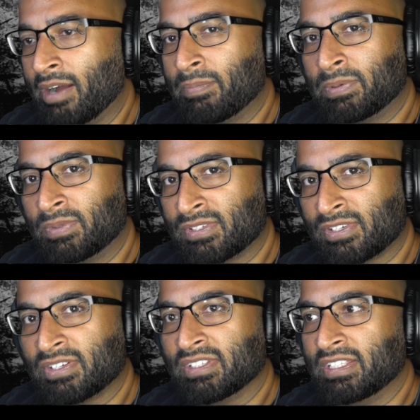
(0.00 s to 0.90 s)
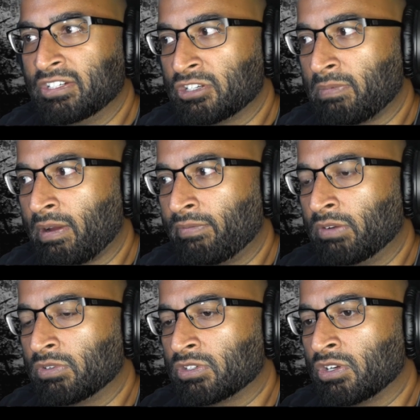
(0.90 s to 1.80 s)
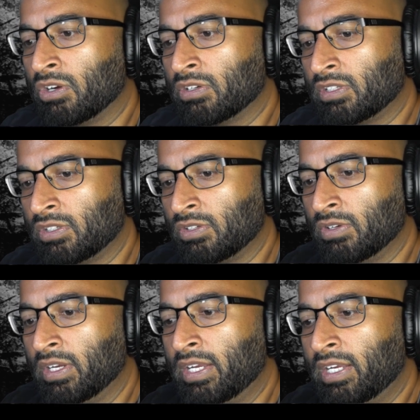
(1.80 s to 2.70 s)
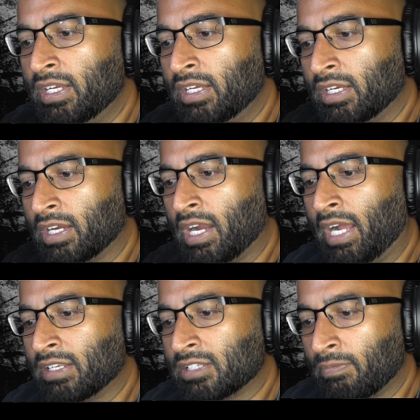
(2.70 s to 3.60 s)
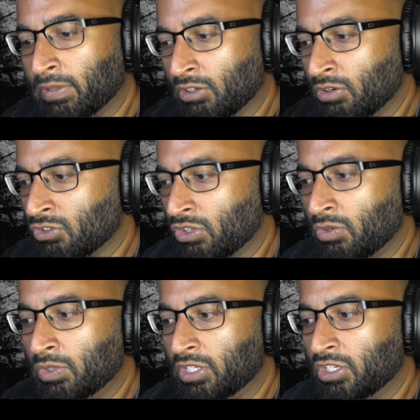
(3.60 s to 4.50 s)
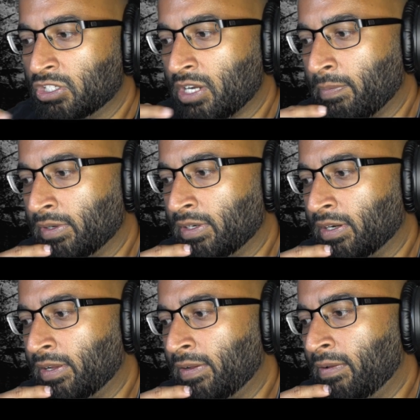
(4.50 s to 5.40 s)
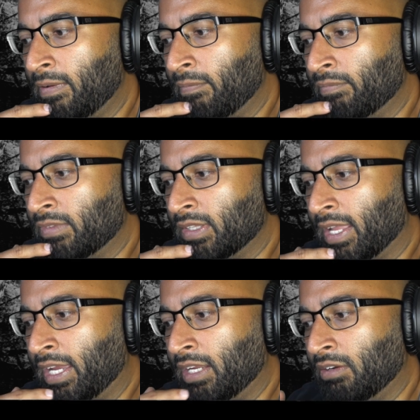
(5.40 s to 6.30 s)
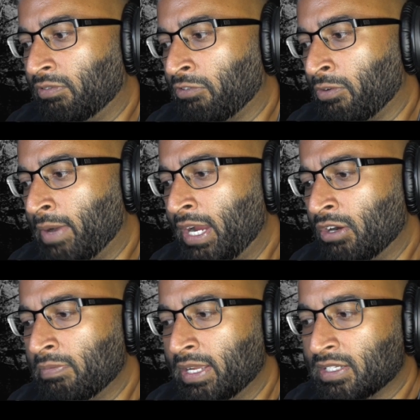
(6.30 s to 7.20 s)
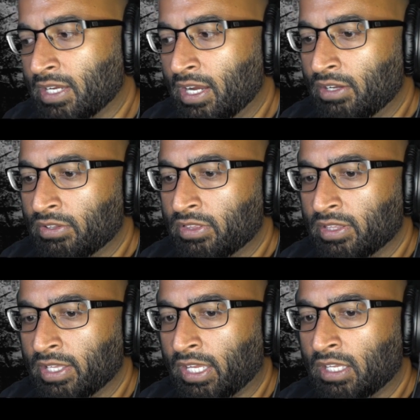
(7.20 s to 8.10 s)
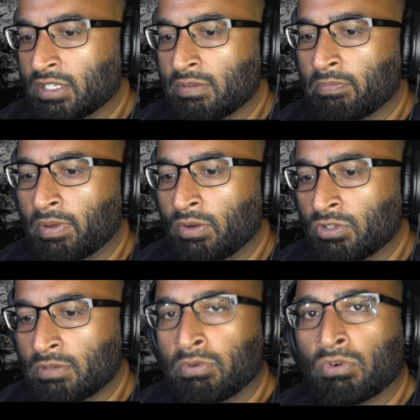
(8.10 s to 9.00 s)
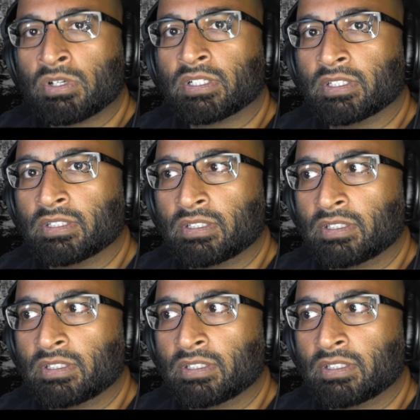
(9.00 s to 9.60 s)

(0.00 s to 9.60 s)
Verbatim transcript: up with certain leadership have they returned to the concept that there is only one good shepherd and for my own mental health like it's it was important